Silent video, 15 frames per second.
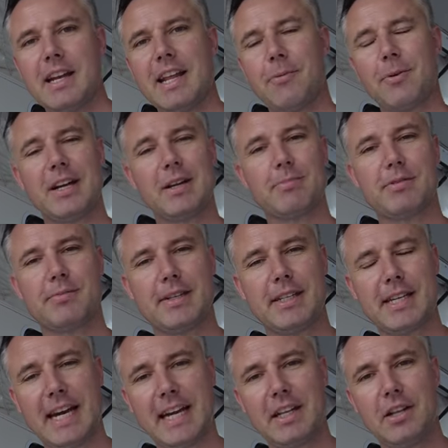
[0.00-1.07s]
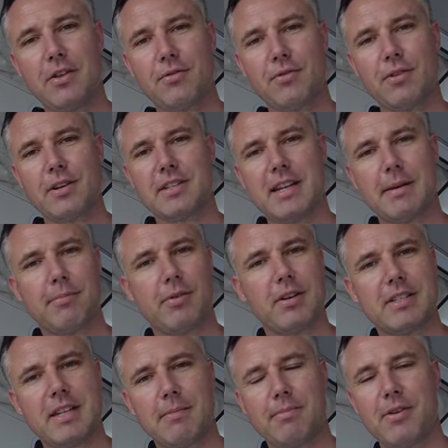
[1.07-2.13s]
Now we're going to be taking you through a
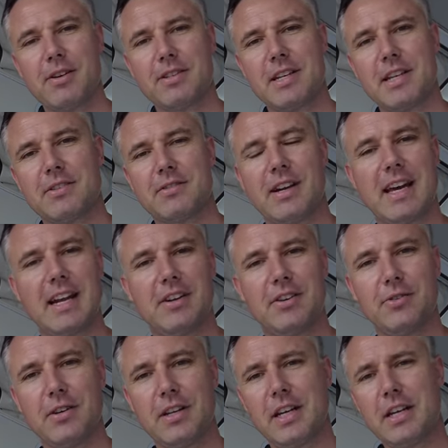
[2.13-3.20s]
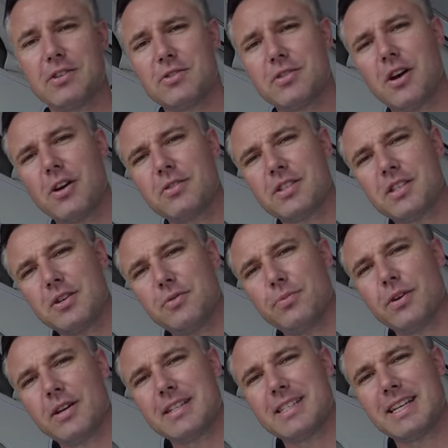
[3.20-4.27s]
step-by-step process on how to do it. It's so
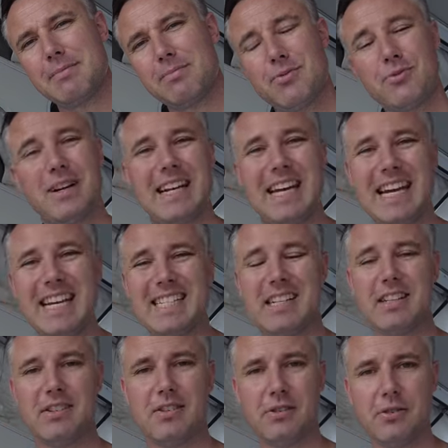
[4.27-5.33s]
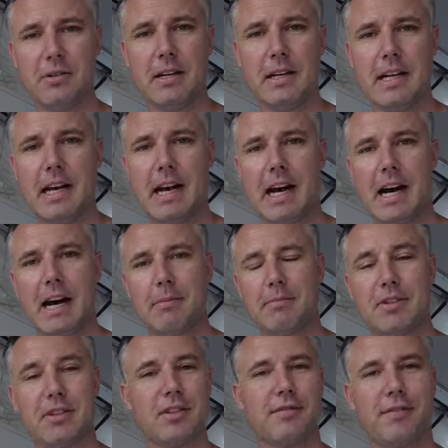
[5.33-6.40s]
super simple and easy to do,
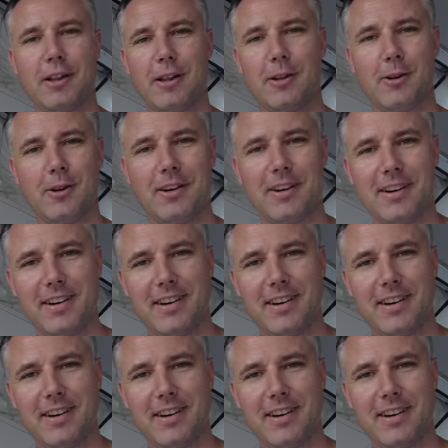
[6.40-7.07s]
so just follow along.